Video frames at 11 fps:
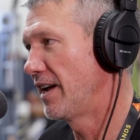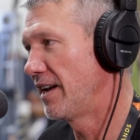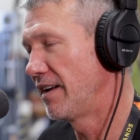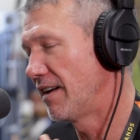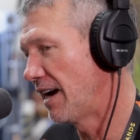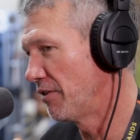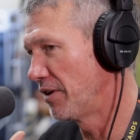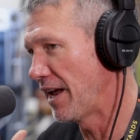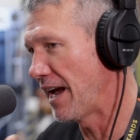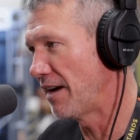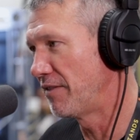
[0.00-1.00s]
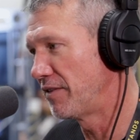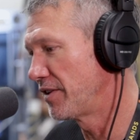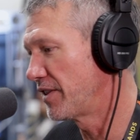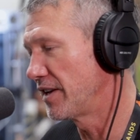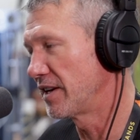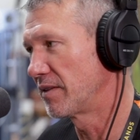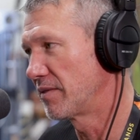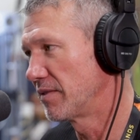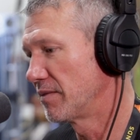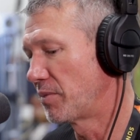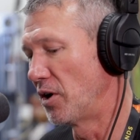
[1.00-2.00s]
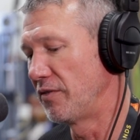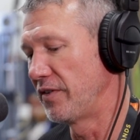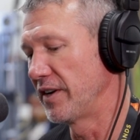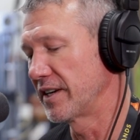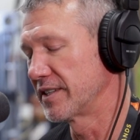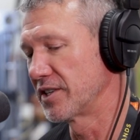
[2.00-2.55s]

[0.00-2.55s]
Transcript: and I would have everything perfect.